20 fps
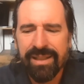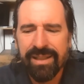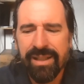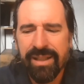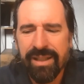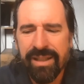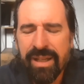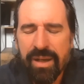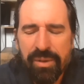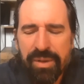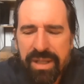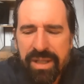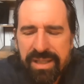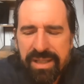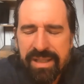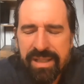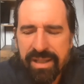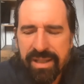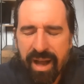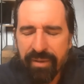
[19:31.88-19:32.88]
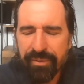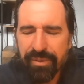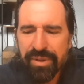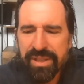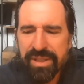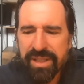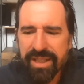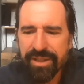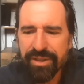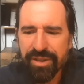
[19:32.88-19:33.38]
this is a
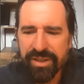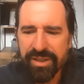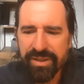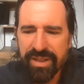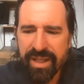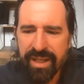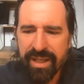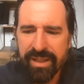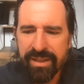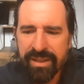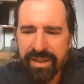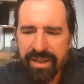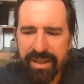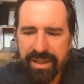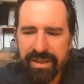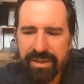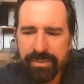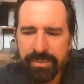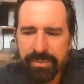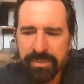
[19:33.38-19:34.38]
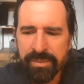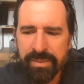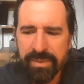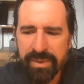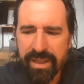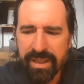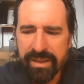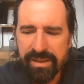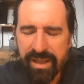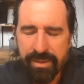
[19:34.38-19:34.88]
conversation that
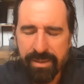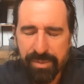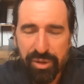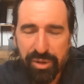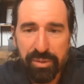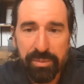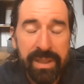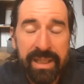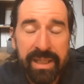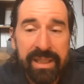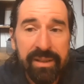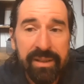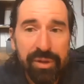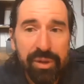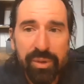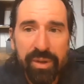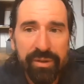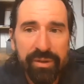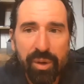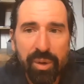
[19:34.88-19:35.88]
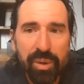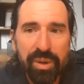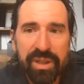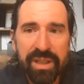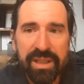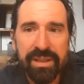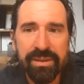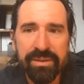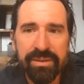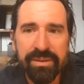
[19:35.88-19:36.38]
I'm sure many of you have
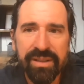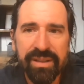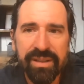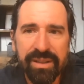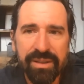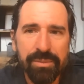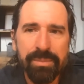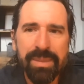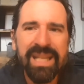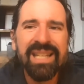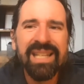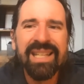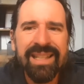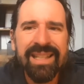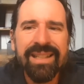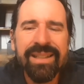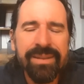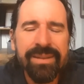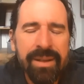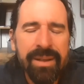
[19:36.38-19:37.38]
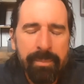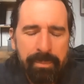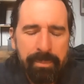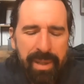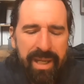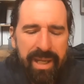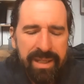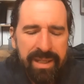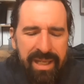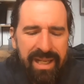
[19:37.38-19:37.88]
already, been in,
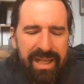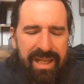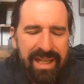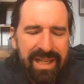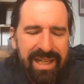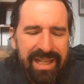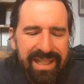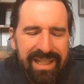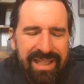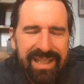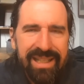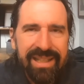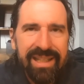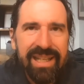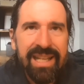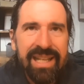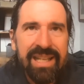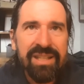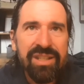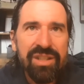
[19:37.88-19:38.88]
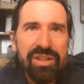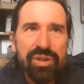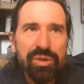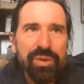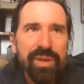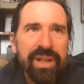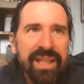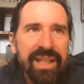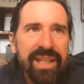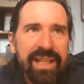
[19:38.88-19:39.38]
but it's
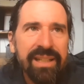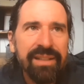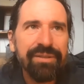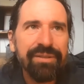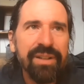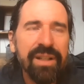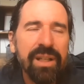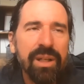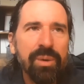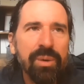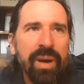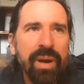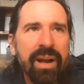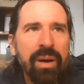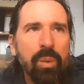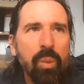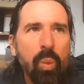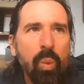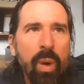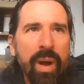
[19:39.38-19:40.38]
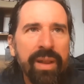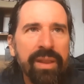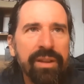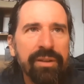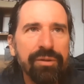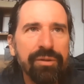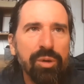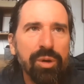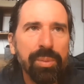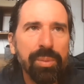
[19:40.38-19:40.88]
tricky to figure out what the
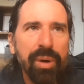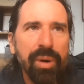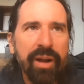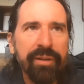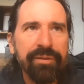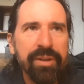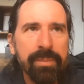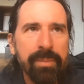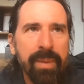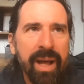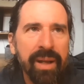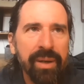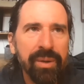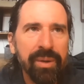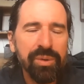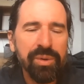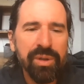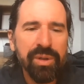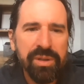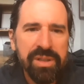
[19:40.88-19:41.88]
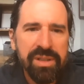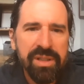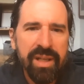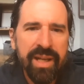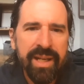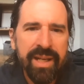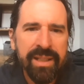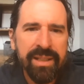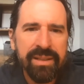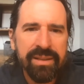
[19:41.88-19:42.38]
for-profit model looks
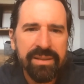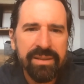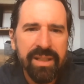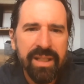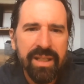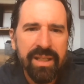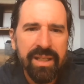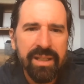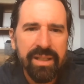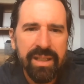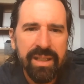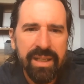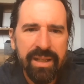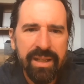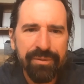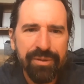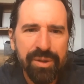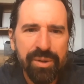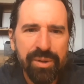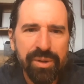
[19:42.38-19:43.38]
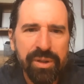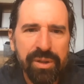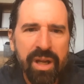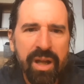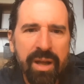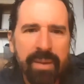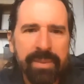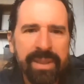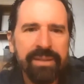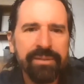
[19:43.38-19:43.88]
like if you're
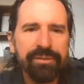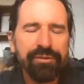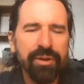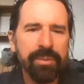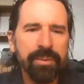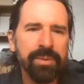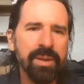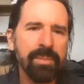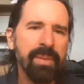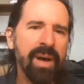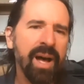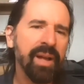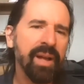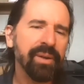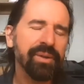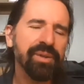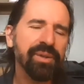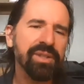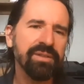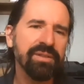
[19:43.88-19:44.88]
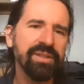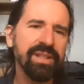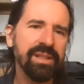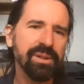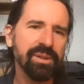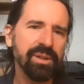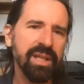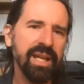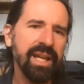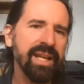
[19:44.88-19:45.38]
coming from the models of
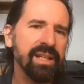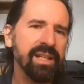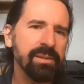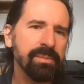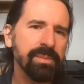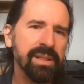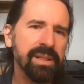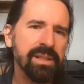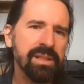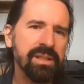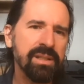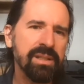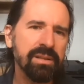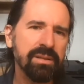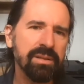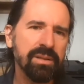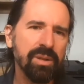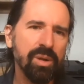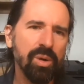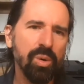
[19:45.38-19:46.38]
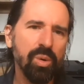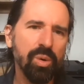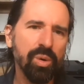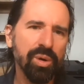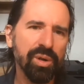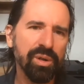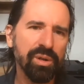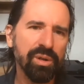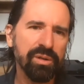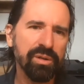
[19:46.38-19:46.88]
either cannabis
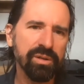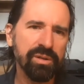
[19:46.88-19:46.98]
or